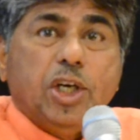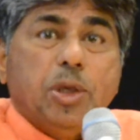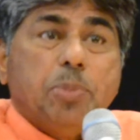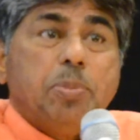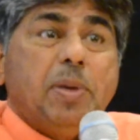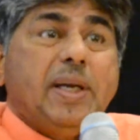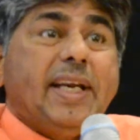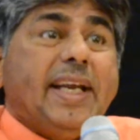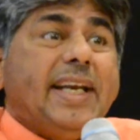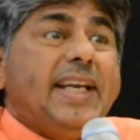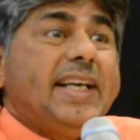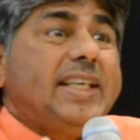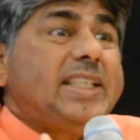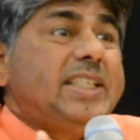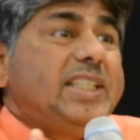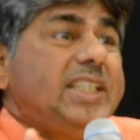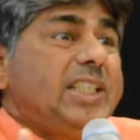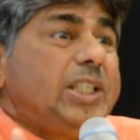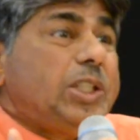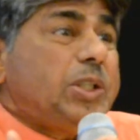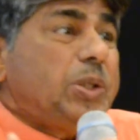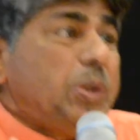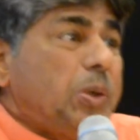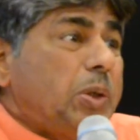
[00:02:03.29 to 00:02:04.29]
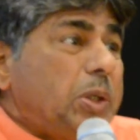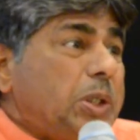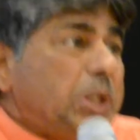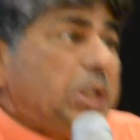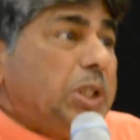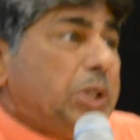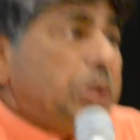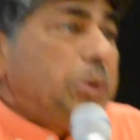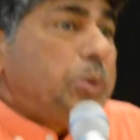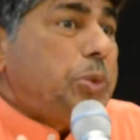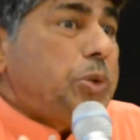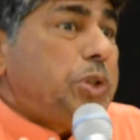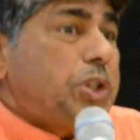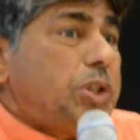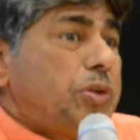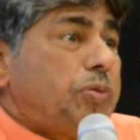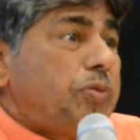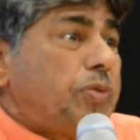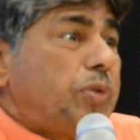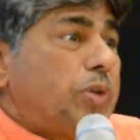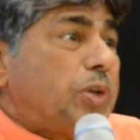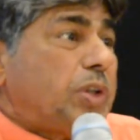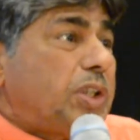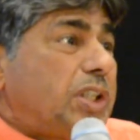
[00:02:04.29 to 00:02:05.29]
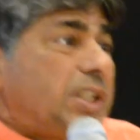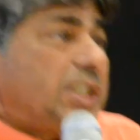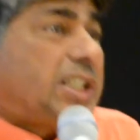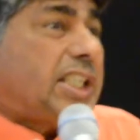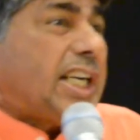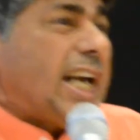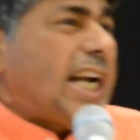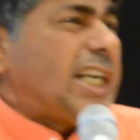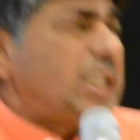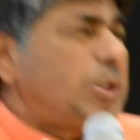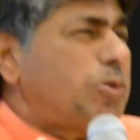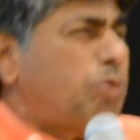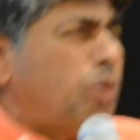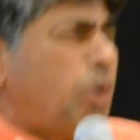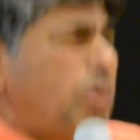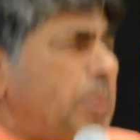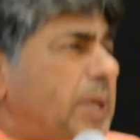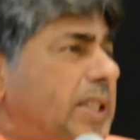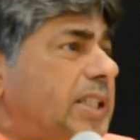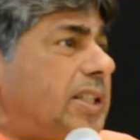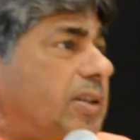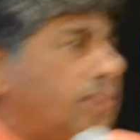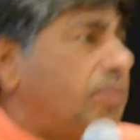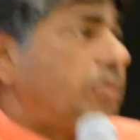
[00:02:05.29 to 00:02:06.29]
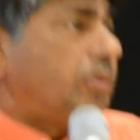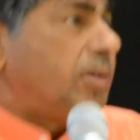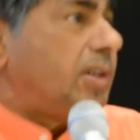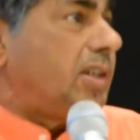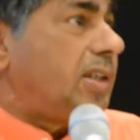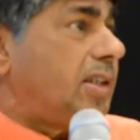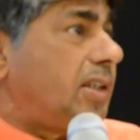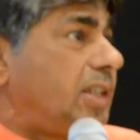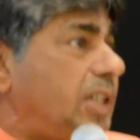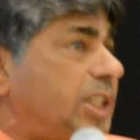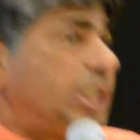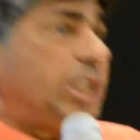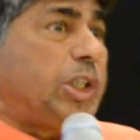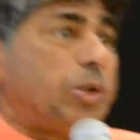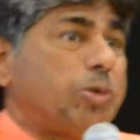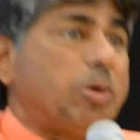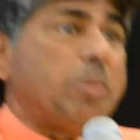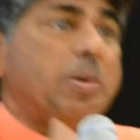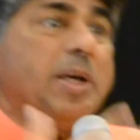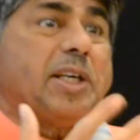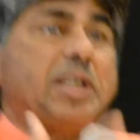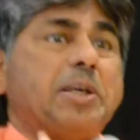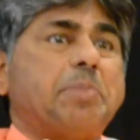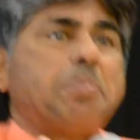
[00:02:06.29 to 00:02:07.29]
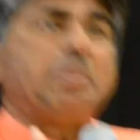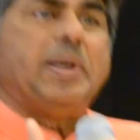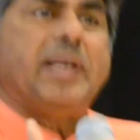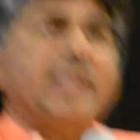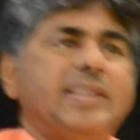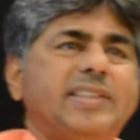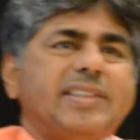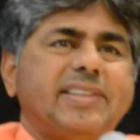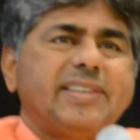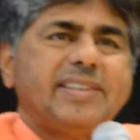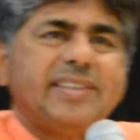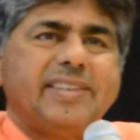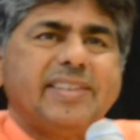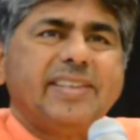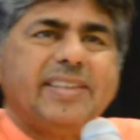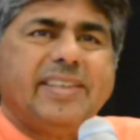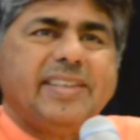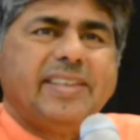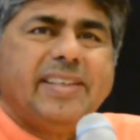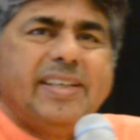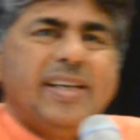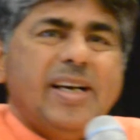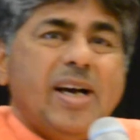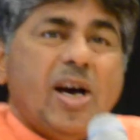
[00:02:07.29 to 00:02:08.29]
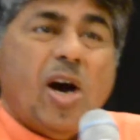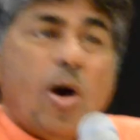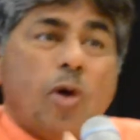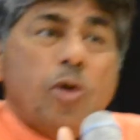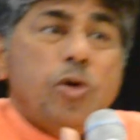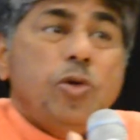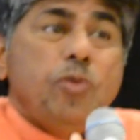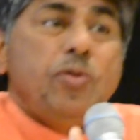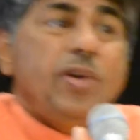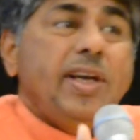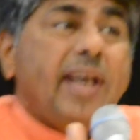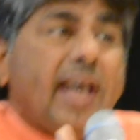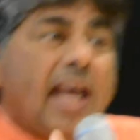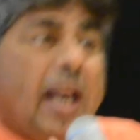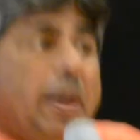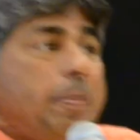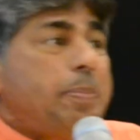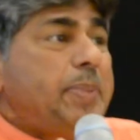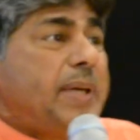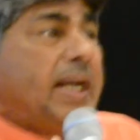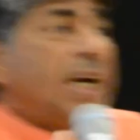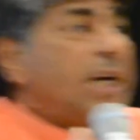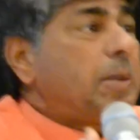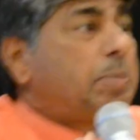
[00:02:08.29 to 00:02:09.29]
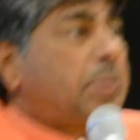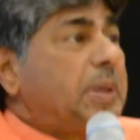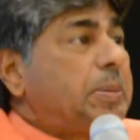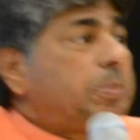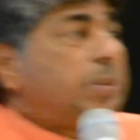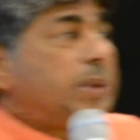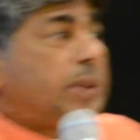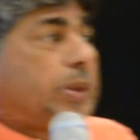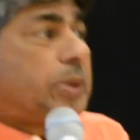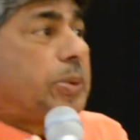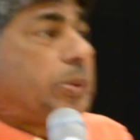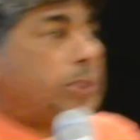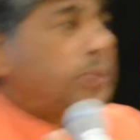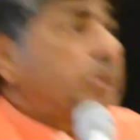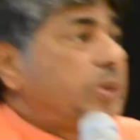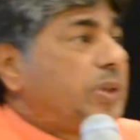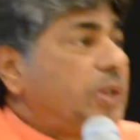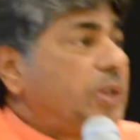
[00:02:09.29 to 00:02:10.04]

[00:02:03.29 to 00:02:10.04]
But energy is not used for transforming the world into a better place. How do we help young people to